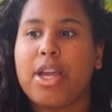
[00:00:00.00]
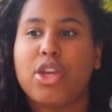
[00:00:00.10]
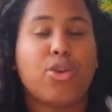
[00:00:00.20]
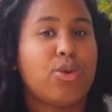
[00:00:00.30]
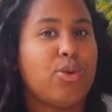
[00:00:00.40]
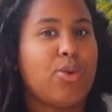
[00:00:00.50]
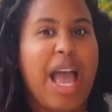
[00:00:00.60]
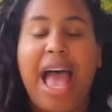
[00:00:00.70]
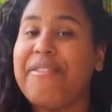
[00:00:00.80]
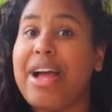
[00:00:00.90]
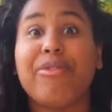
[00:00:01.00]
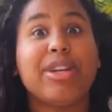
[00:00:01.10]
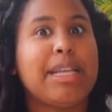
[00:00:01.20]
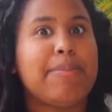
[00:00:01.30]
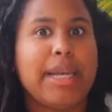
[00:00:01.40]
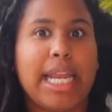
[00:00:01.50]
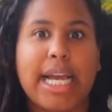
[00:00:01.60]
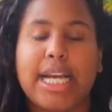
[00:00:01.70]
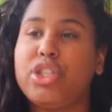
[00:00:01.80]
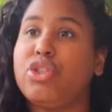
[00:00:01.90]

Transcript: you have everything planned,